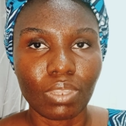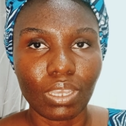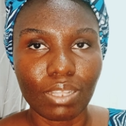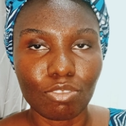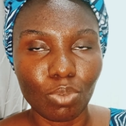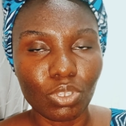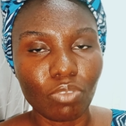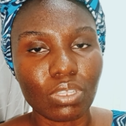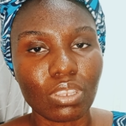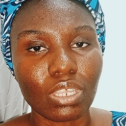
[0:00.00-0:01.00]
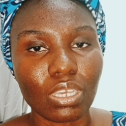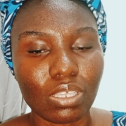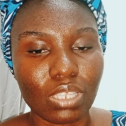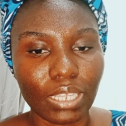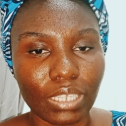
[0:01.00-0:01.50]
And so one of the
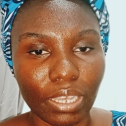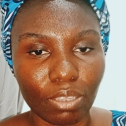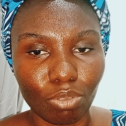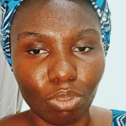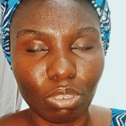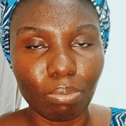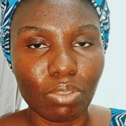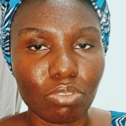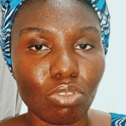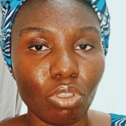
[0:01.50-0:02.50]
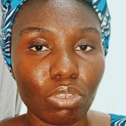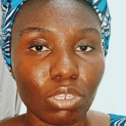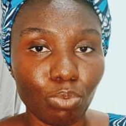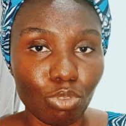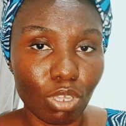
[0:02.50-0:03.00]
things that I talked about during the
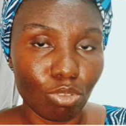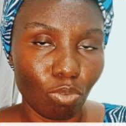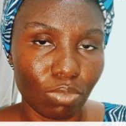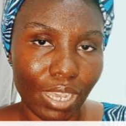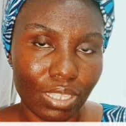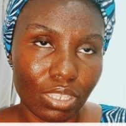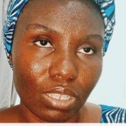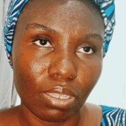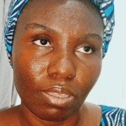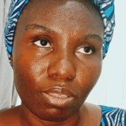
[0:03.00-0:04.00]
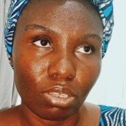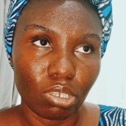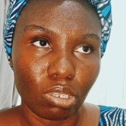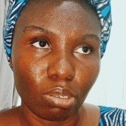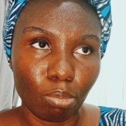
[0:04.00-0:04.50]
process of that
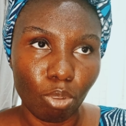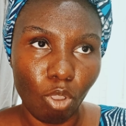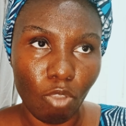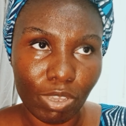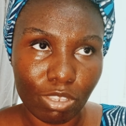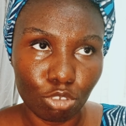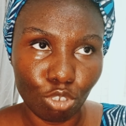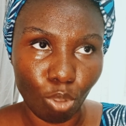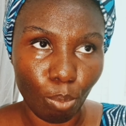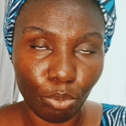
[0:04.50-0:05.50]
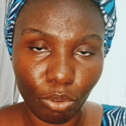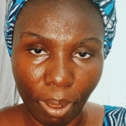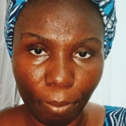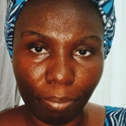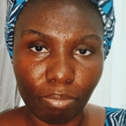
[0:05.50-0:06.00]
conversation or
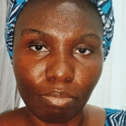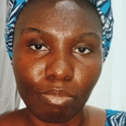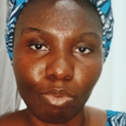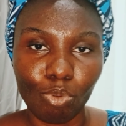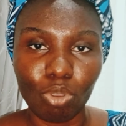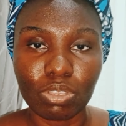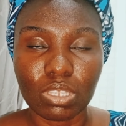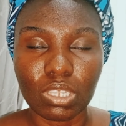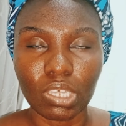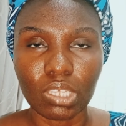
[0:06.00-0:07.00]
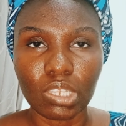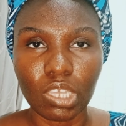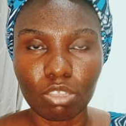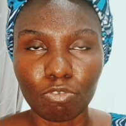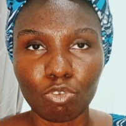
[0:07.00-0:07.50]
program was the
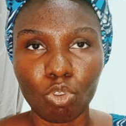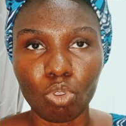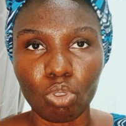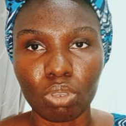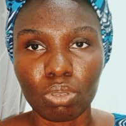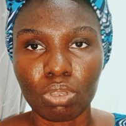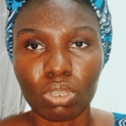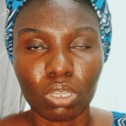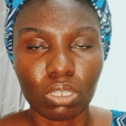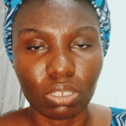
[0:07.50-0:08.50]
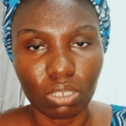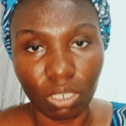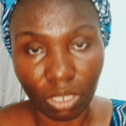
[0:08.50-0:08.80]
need for the